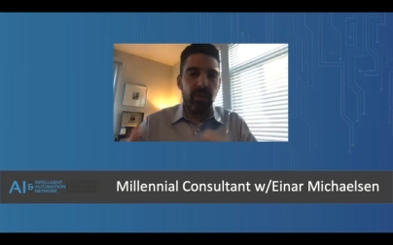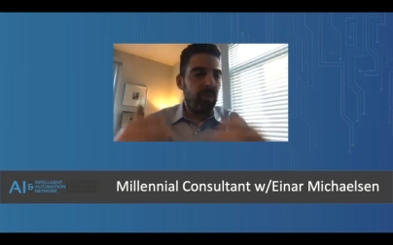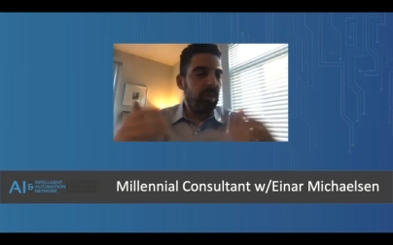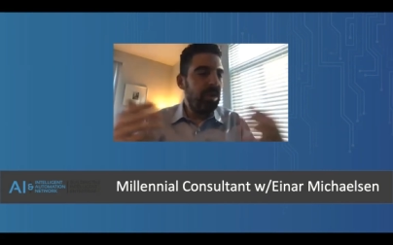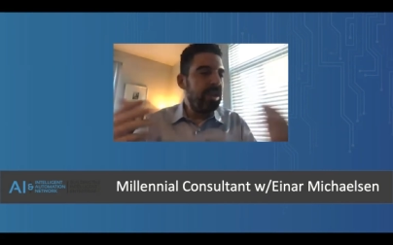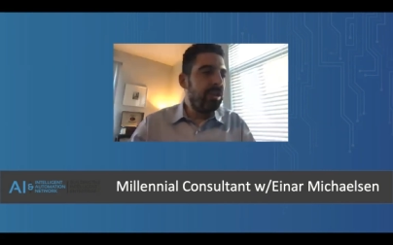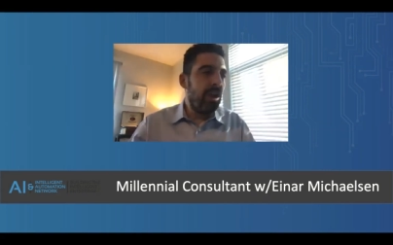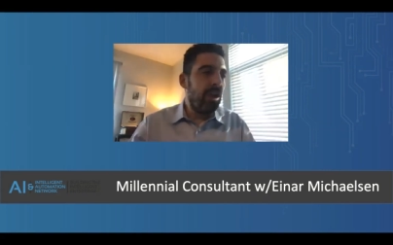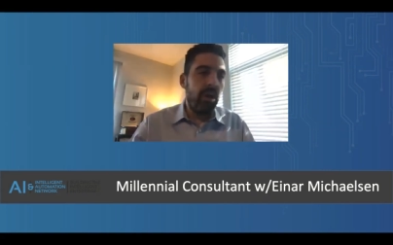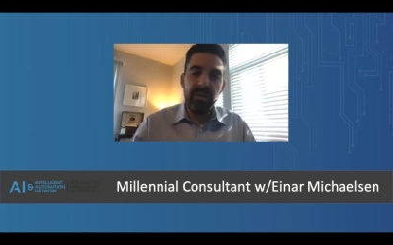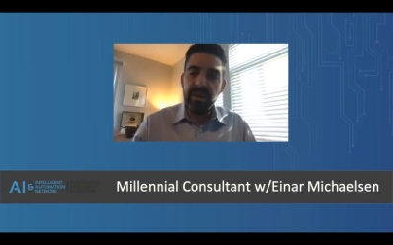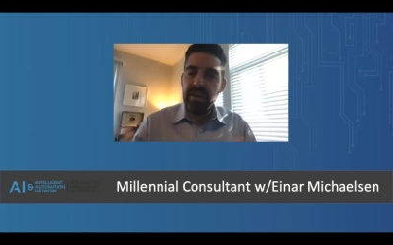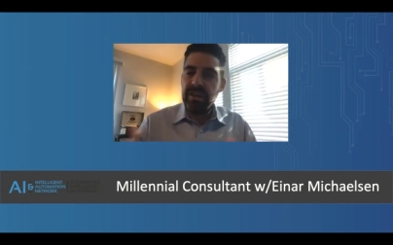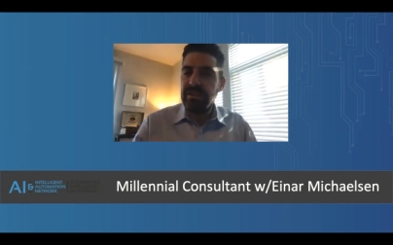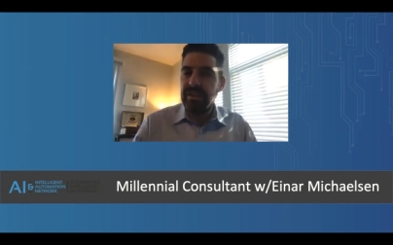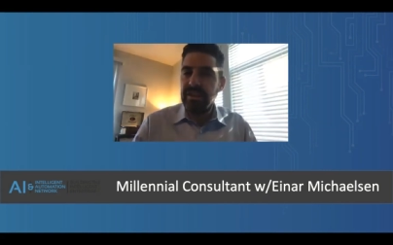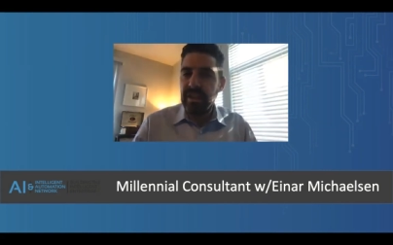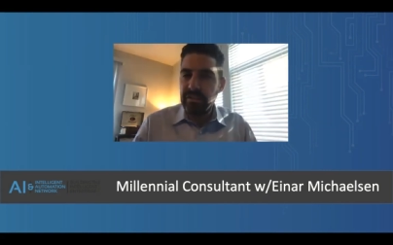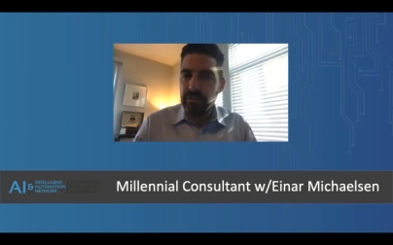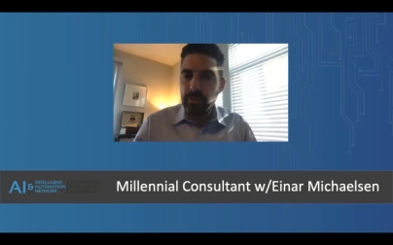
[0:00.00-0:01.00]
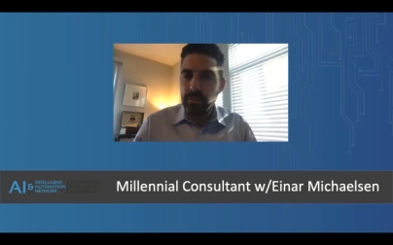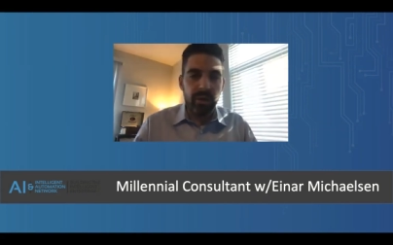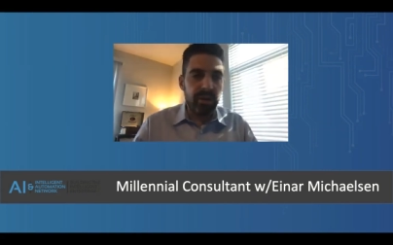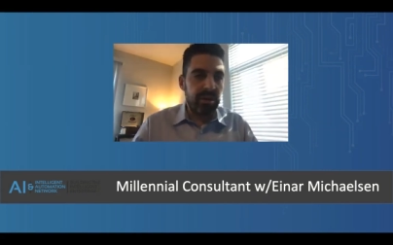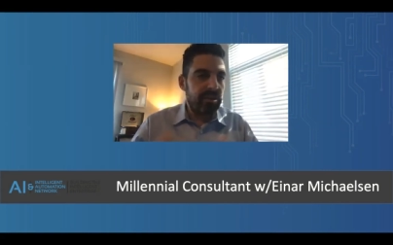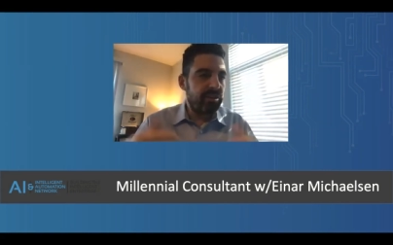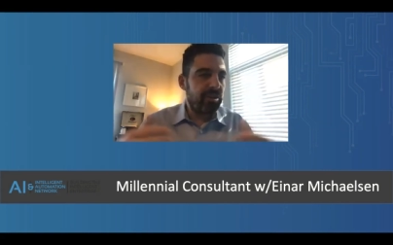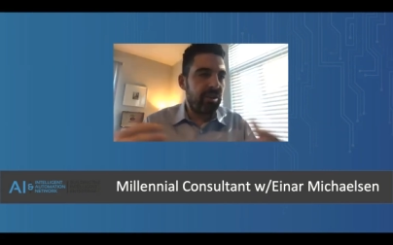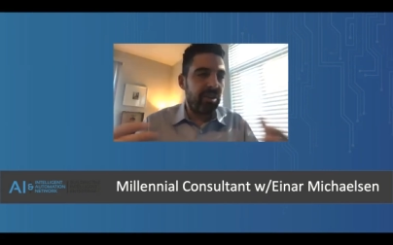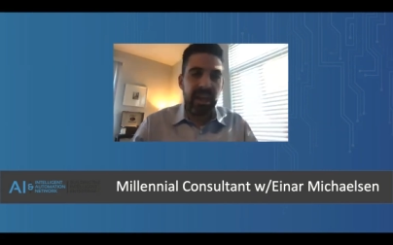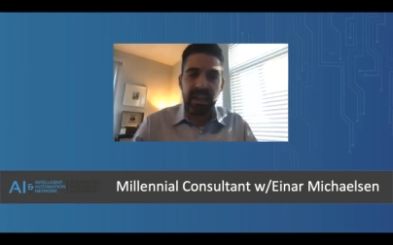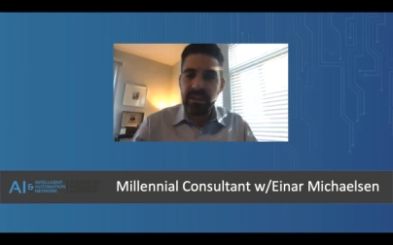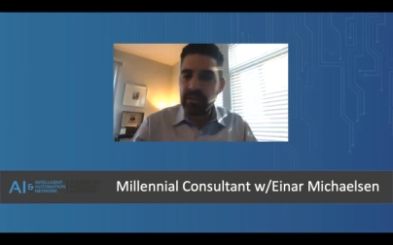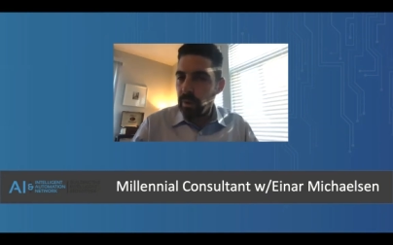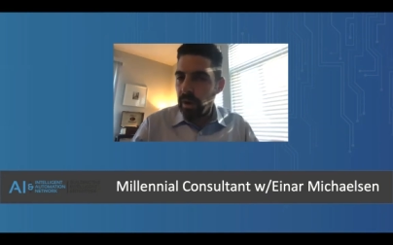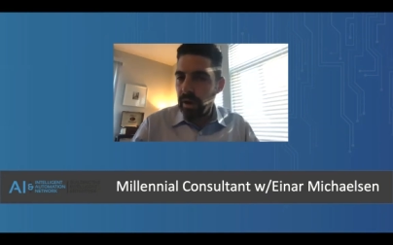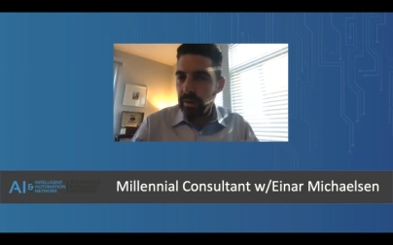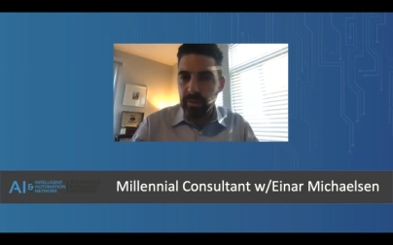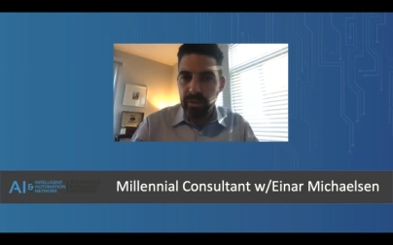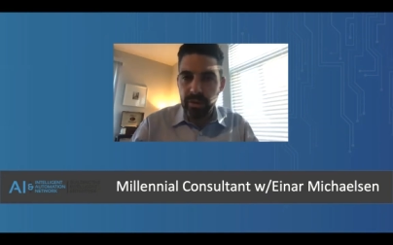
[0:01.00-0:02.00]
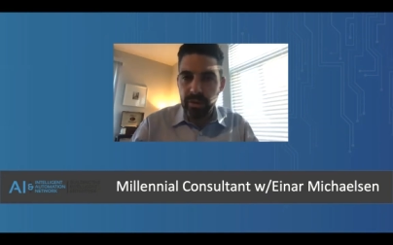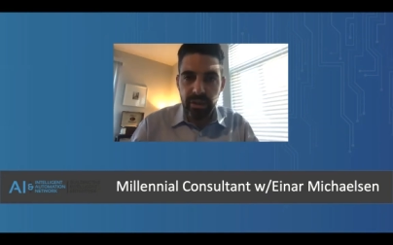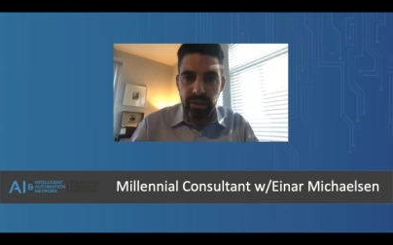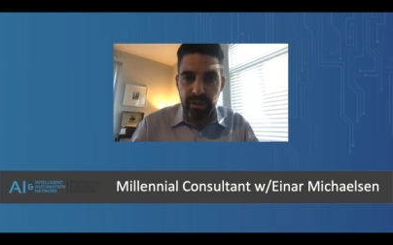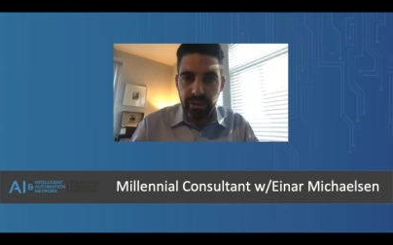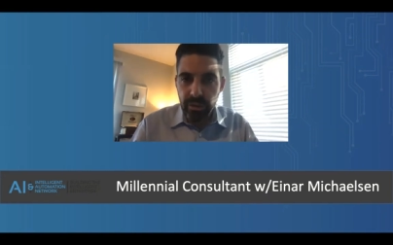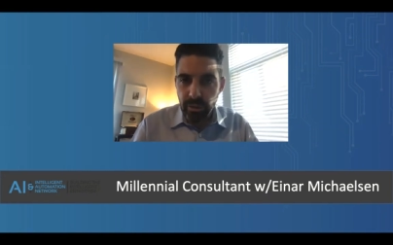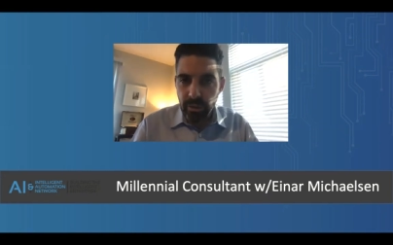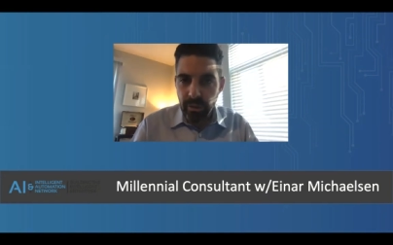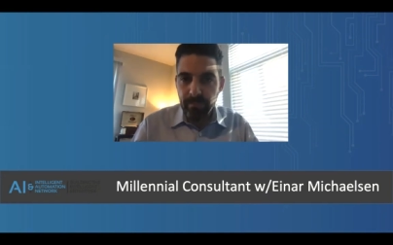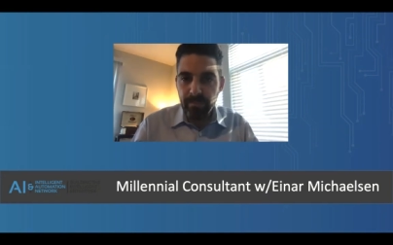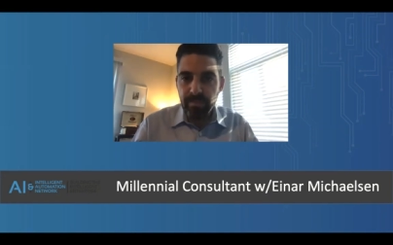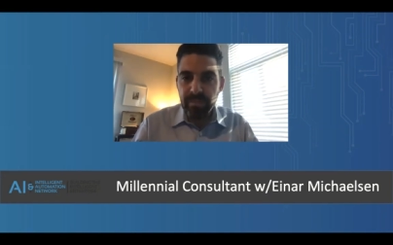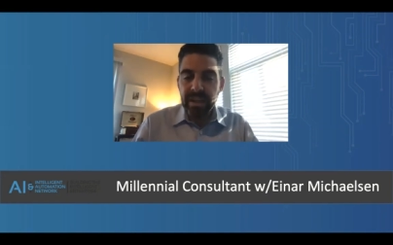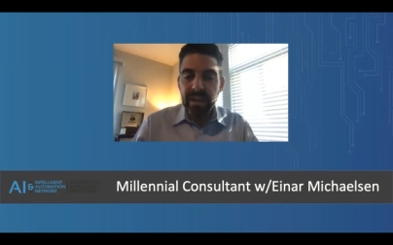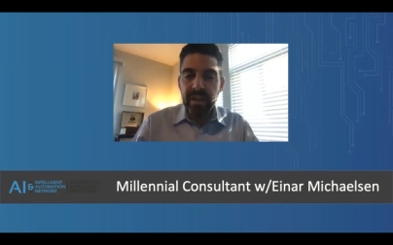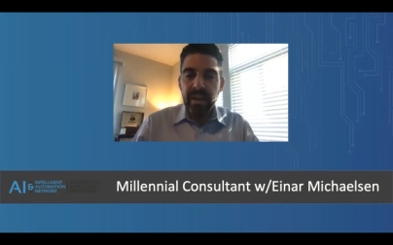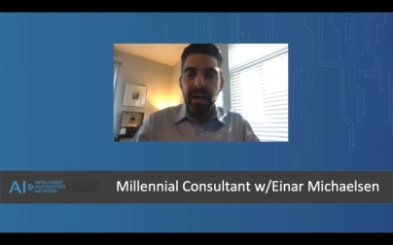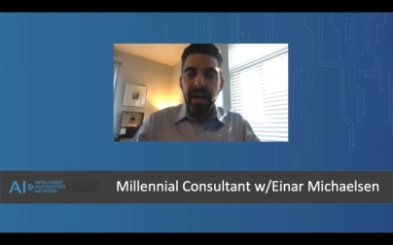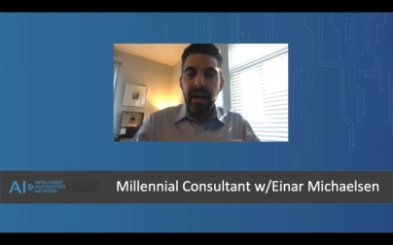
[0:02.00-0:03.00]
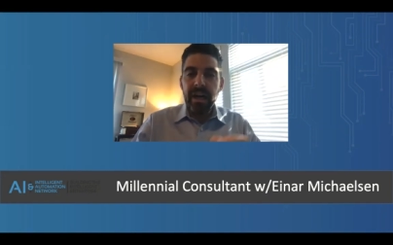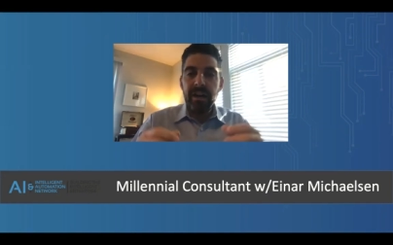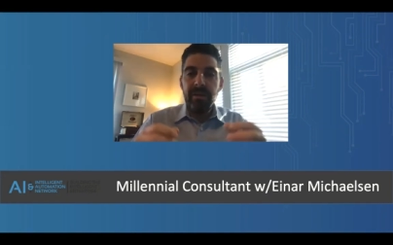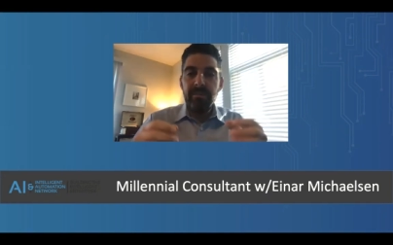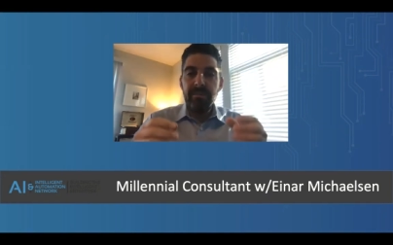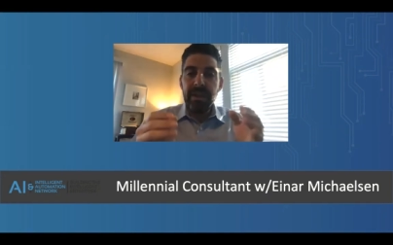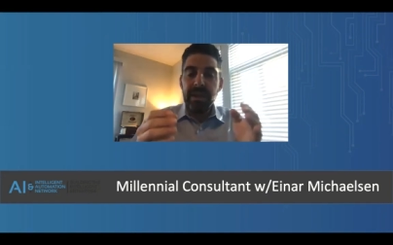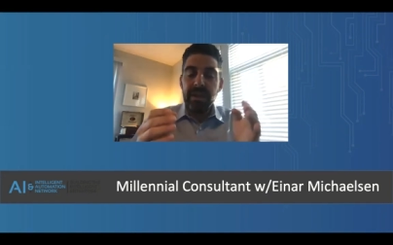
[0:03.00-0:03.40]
We know these things work, so that's why we're going to do them.